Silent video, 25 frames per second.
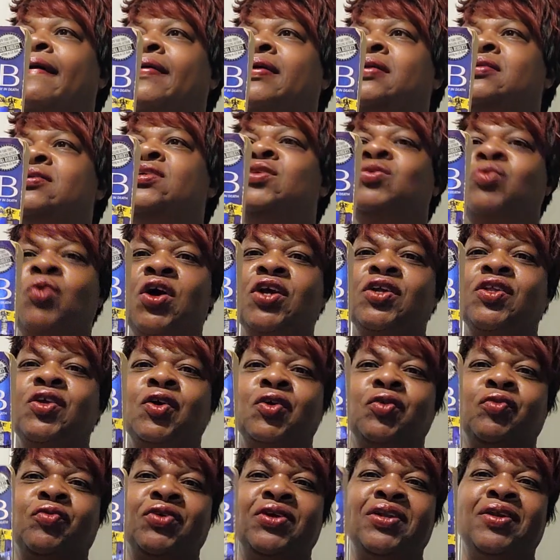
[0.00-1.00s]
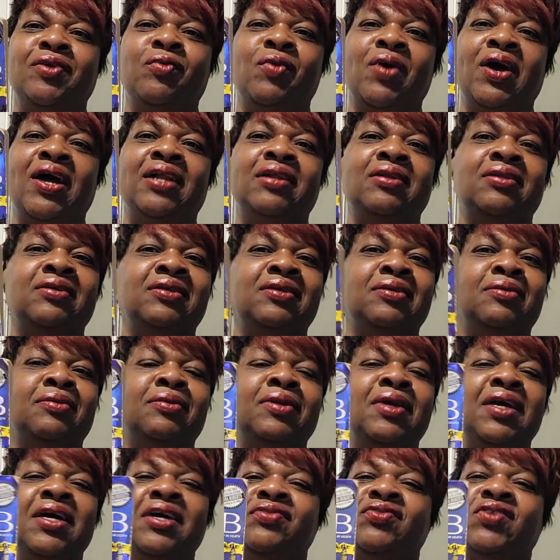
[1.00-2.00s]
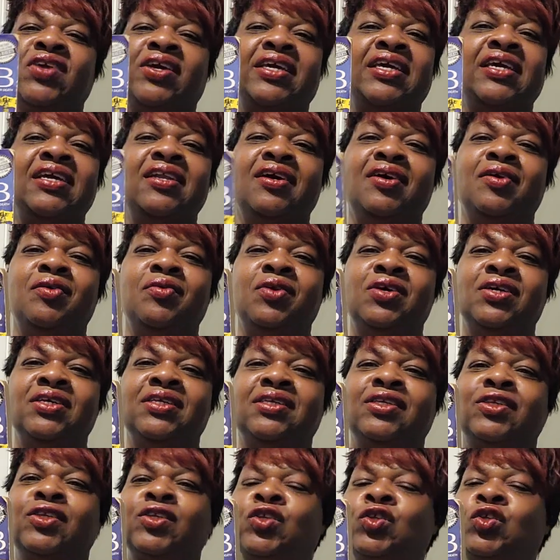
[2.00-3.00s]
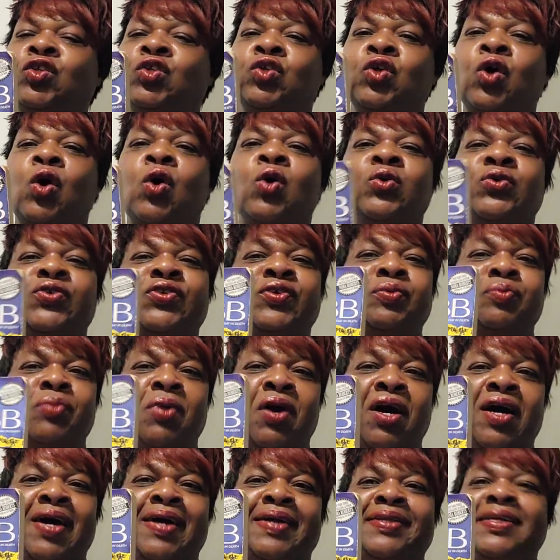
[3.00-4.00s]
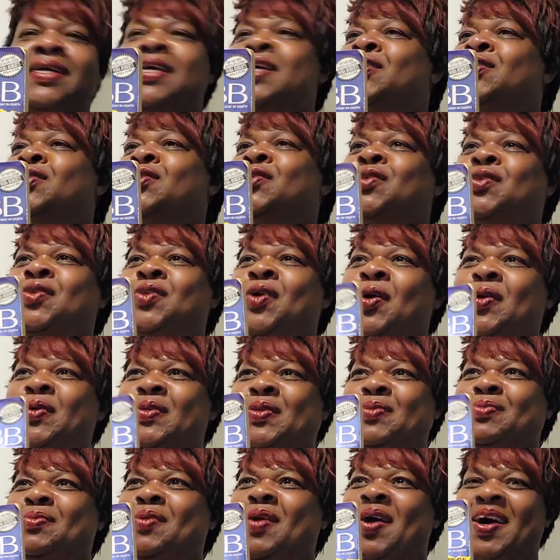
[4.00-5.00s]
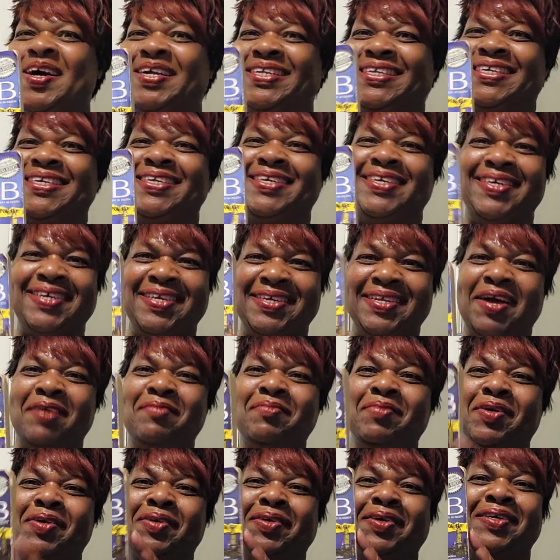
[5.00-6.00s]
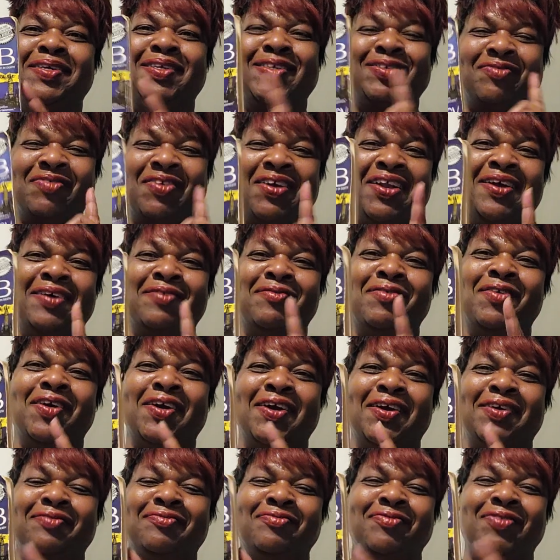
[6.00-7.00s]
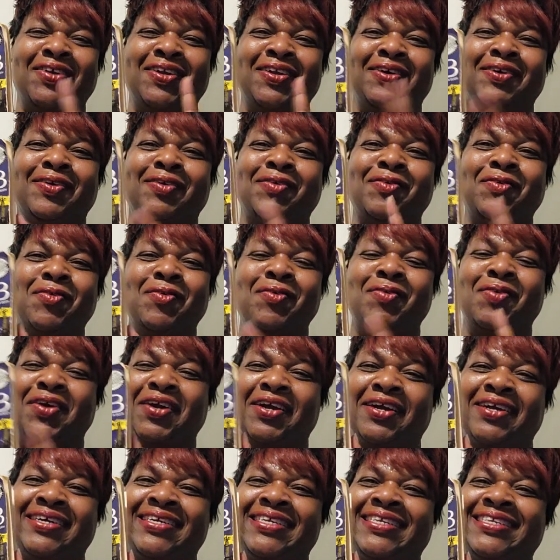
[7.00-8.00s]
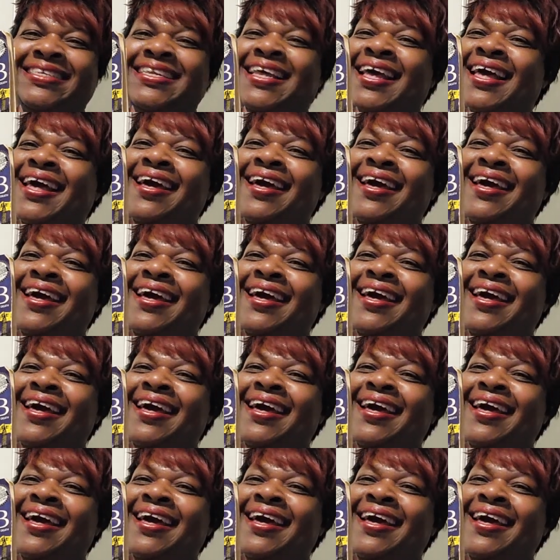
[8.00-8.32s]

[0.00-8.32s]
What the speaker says: This worked out really well. The killer was so smart in among his fellow co-workers.